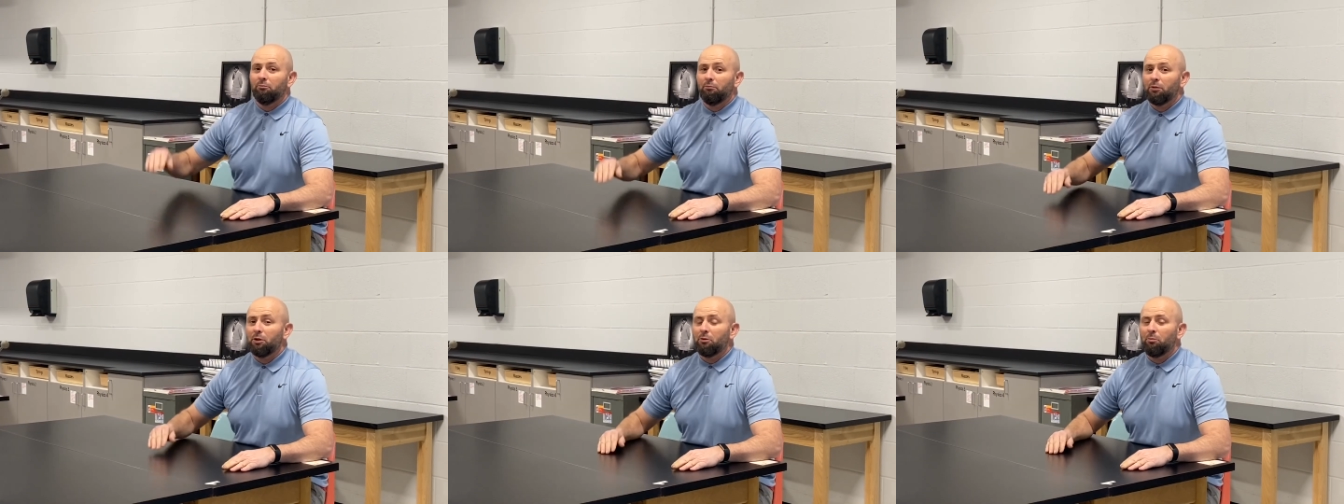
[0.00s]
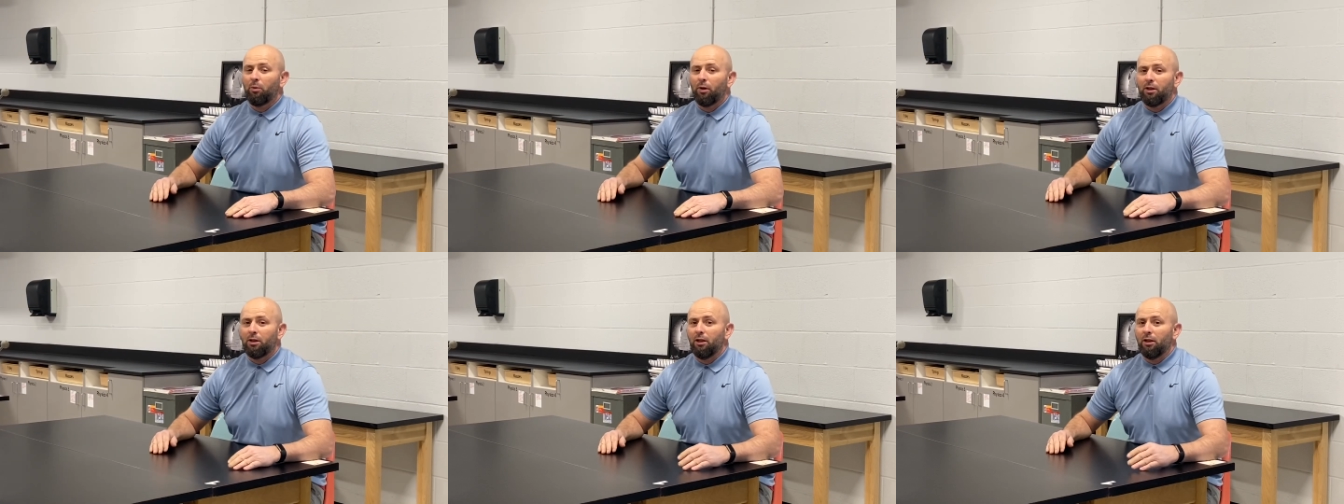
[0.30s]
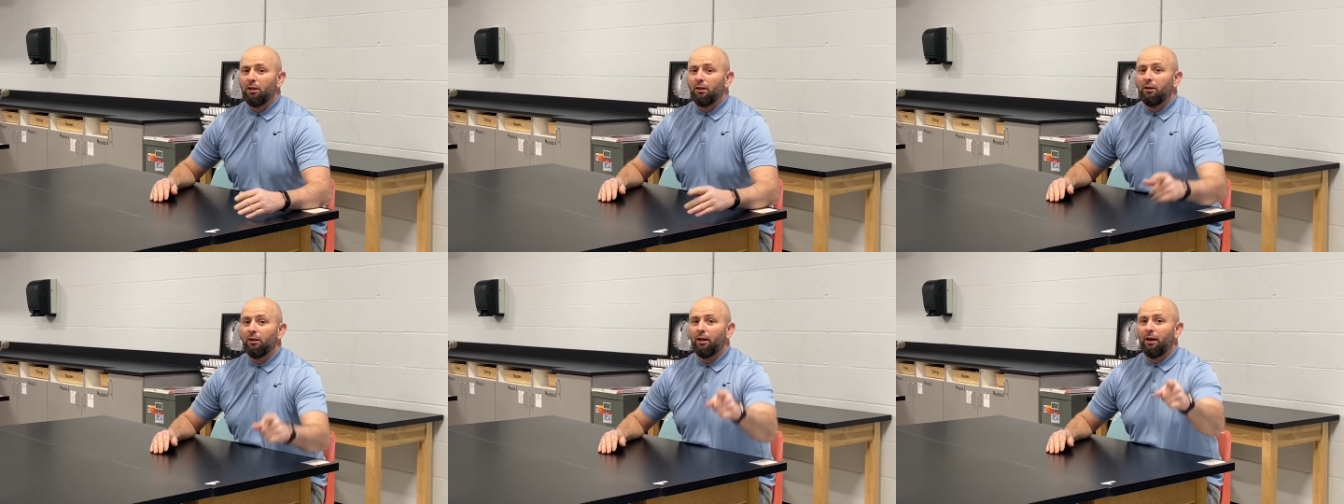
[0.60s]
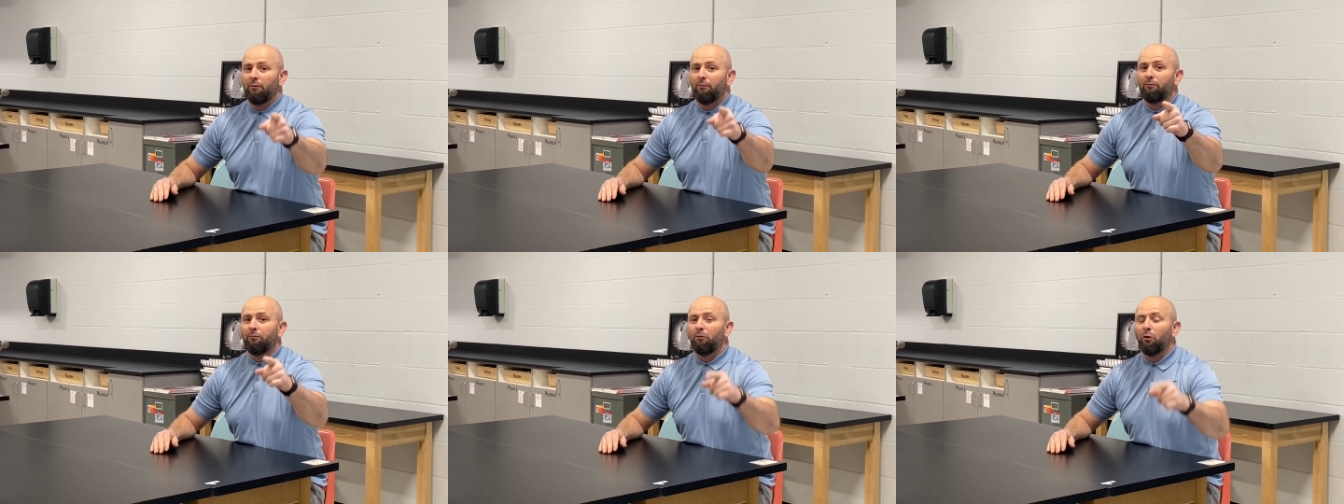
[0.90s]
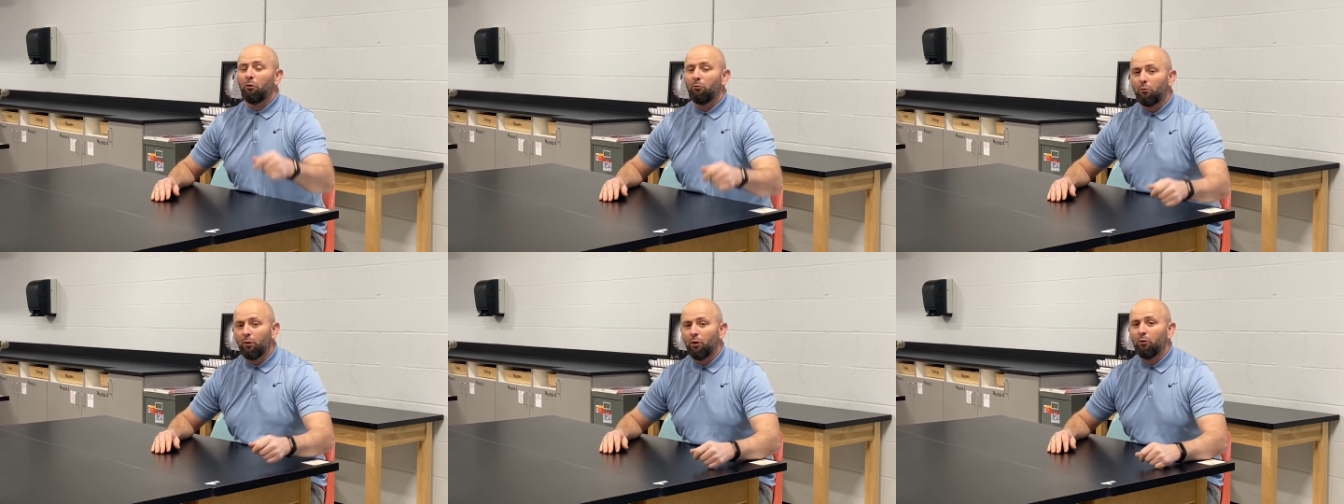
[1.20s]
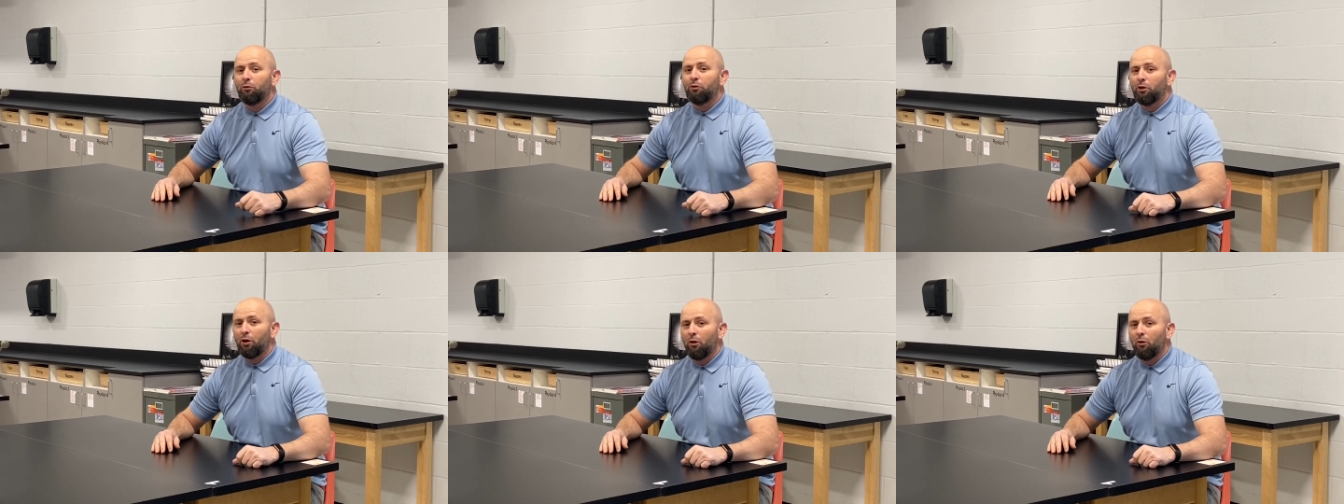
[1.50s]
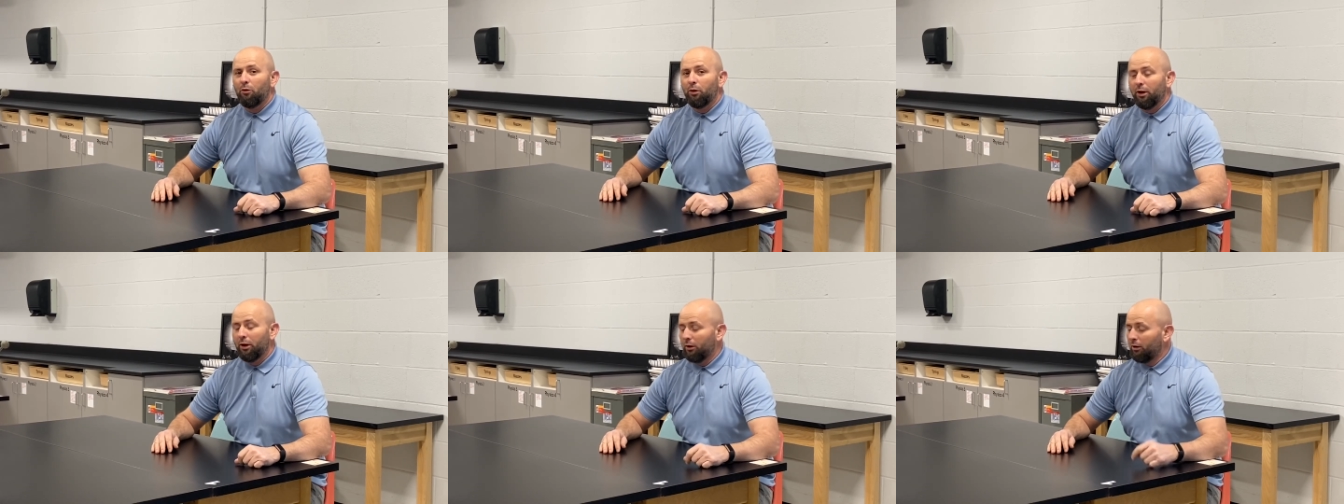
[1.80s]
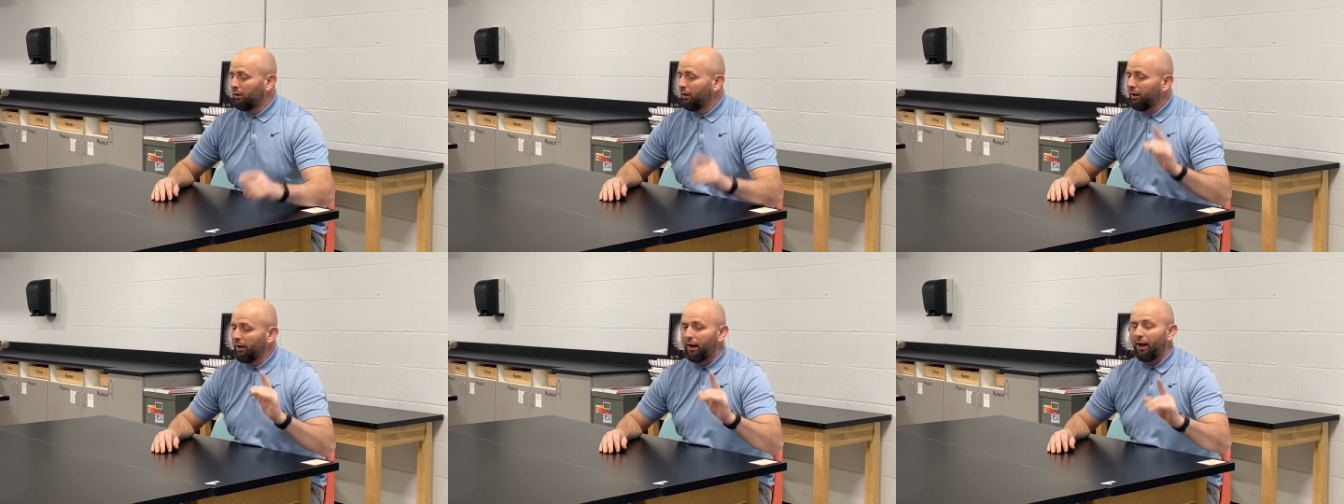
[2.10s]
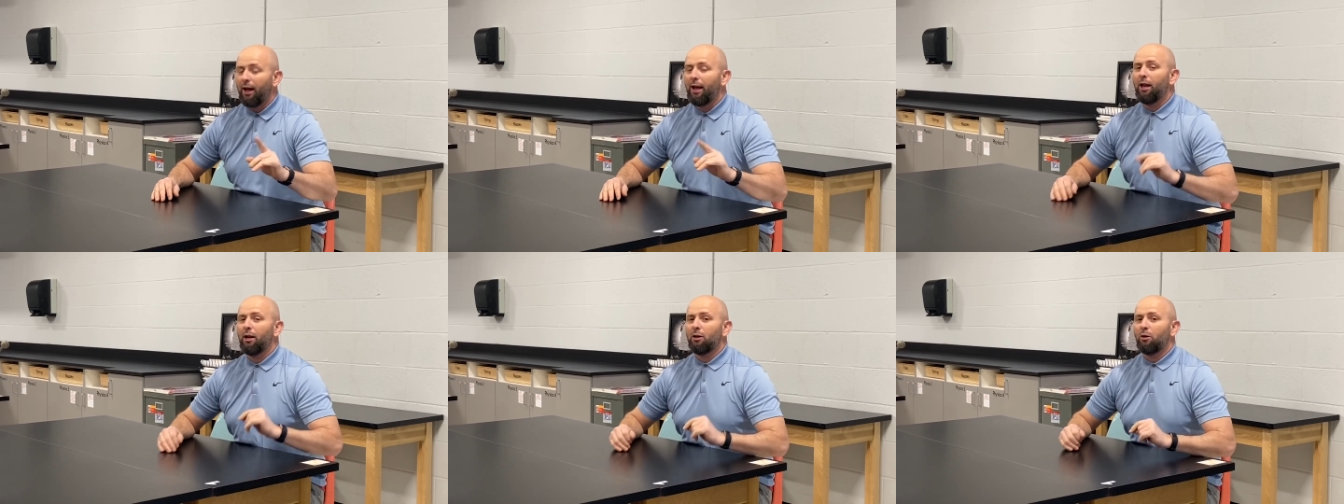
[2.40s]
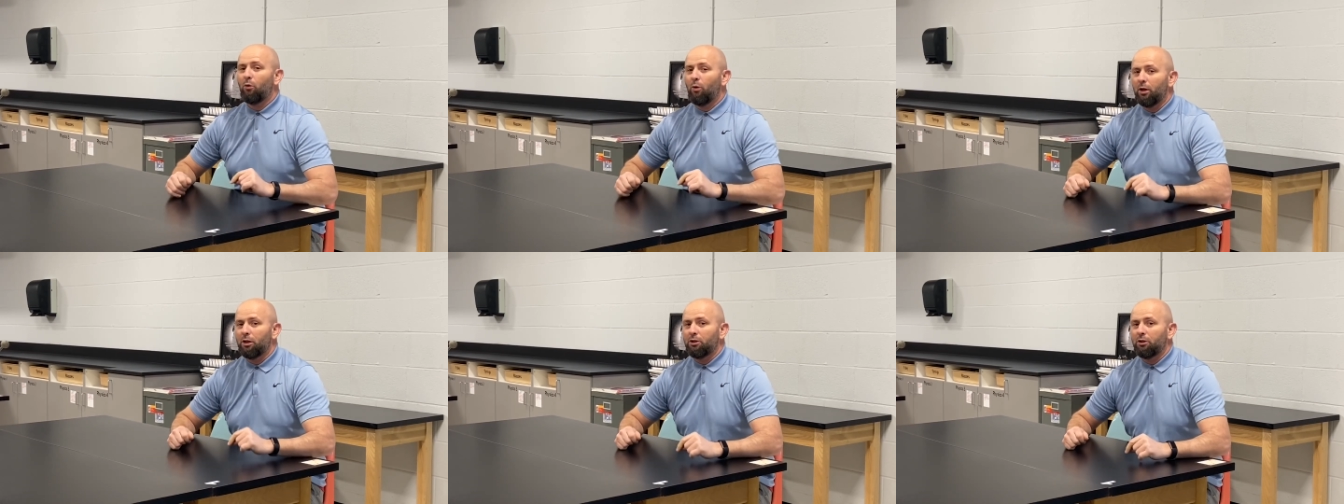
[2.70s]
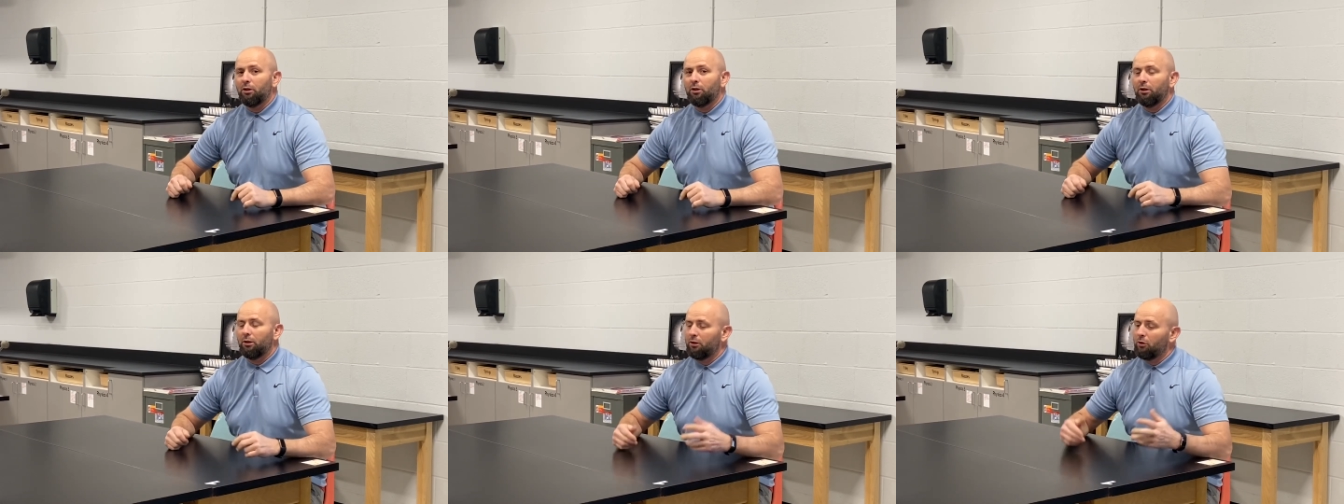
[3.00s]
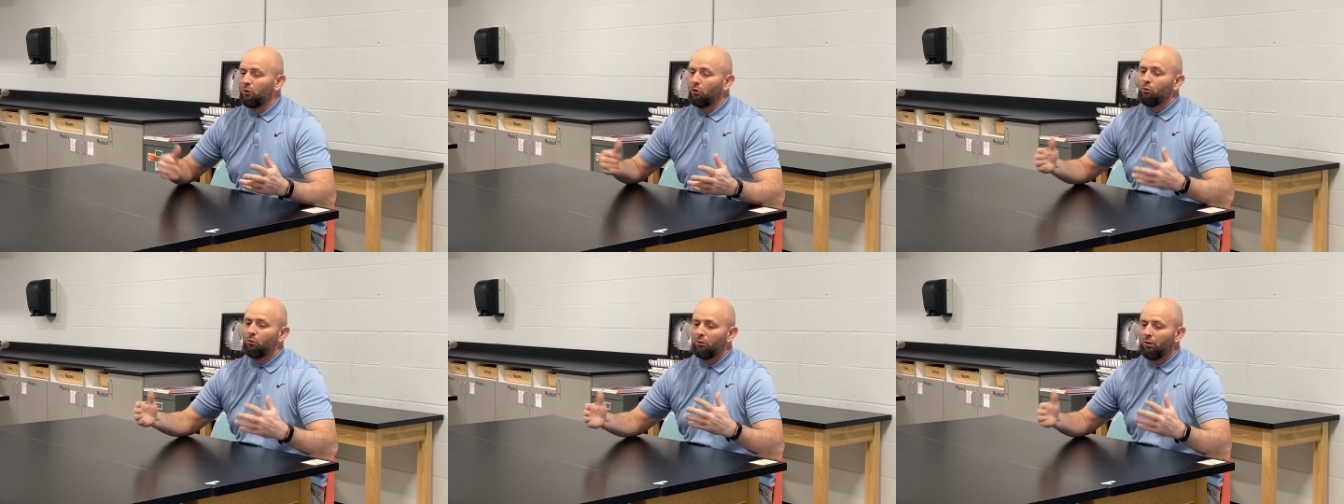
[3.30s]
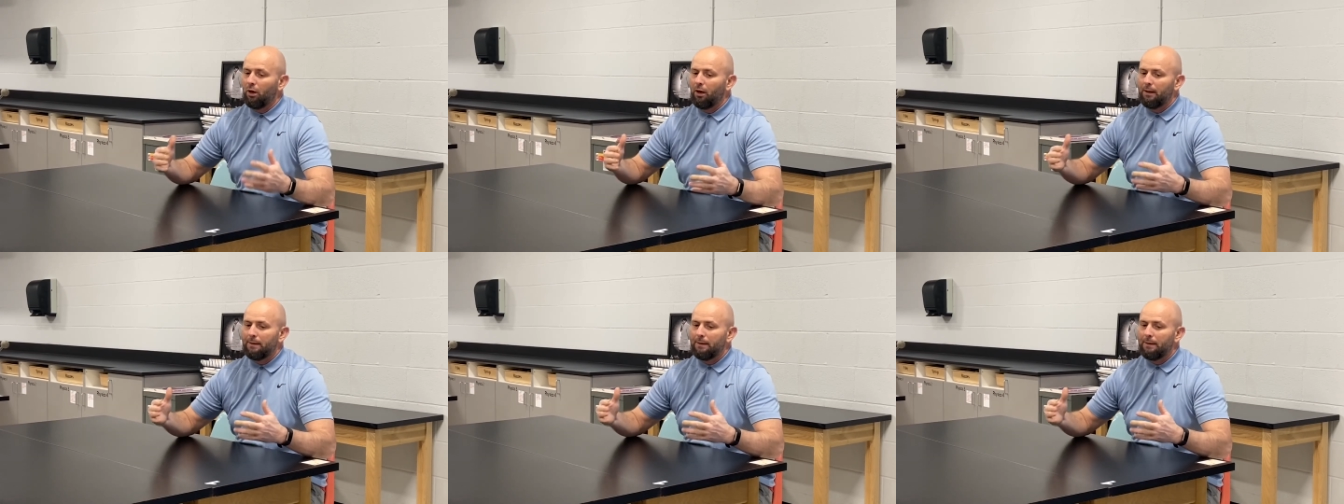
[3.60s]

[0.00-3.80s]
Mr. Budke. Yeah, front row Joe here, and I had a question. So,